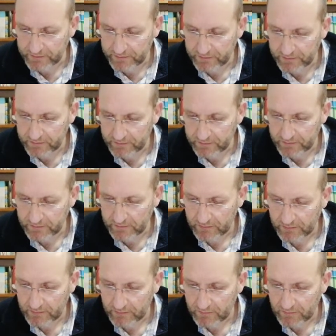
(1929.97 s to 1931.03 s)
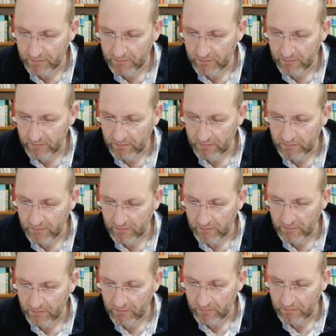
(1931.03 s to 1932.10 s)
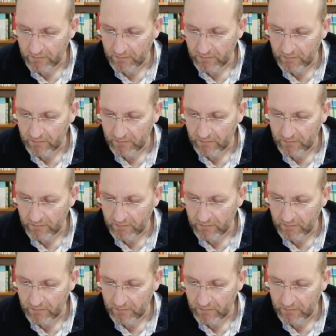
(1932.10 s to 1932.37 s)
No one is speaking in this clip.